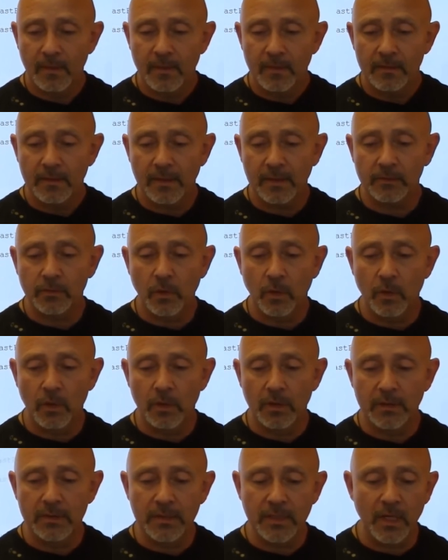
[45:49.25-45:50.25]
Let's go
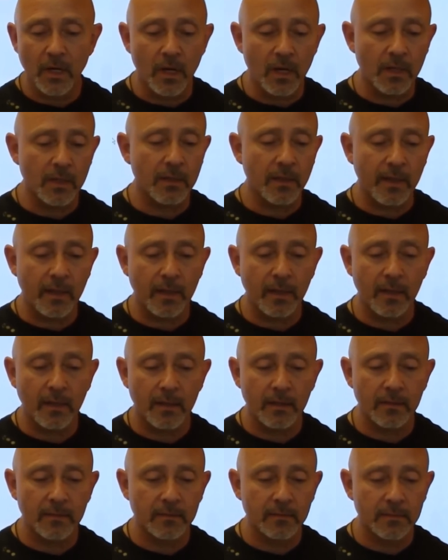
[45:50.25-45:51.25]
to the DR
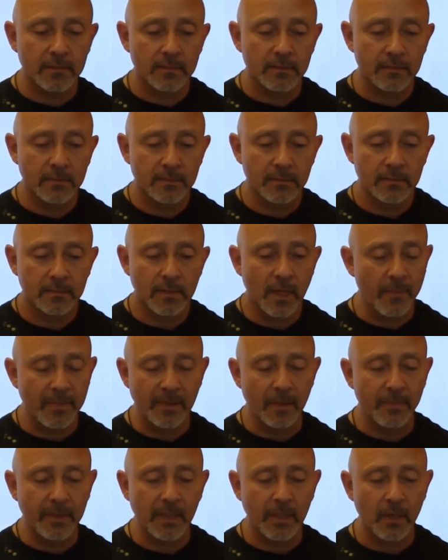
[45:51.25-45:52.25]
and,
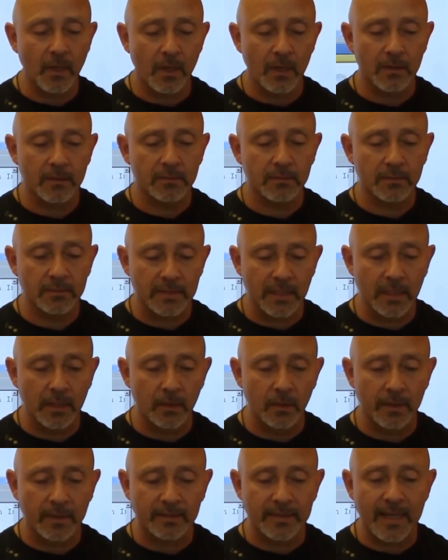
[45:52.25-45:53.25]
the BDR, and take a
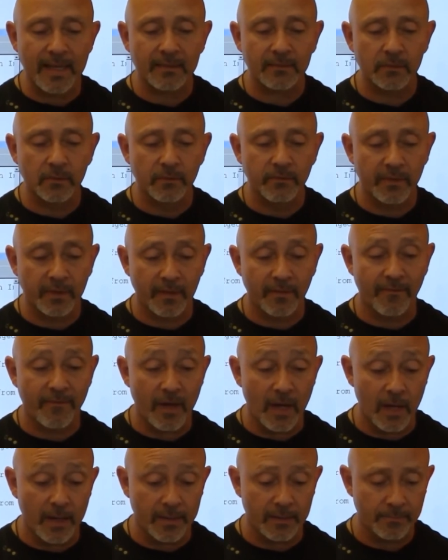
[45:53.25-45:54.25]
look at that to verify.